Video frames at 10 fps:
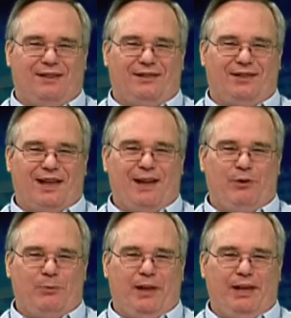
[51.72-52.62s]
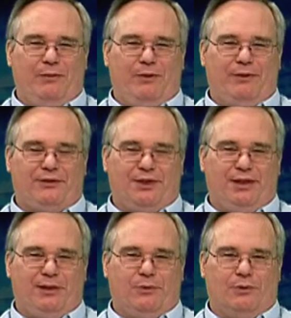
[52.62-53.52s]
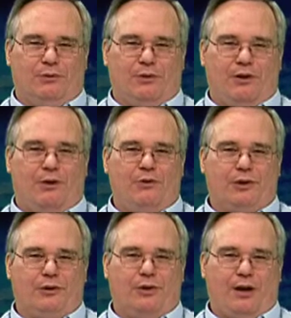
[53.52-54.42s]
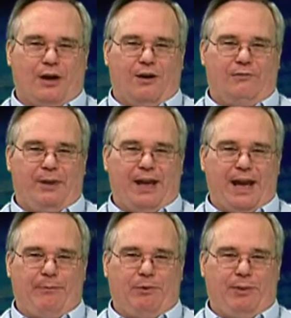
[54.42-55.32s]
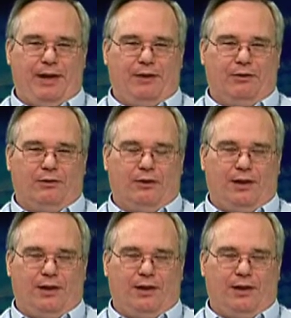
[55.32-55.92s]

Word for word: Today we're meeting with Cindy Rood, owner of Big Apple Bagel,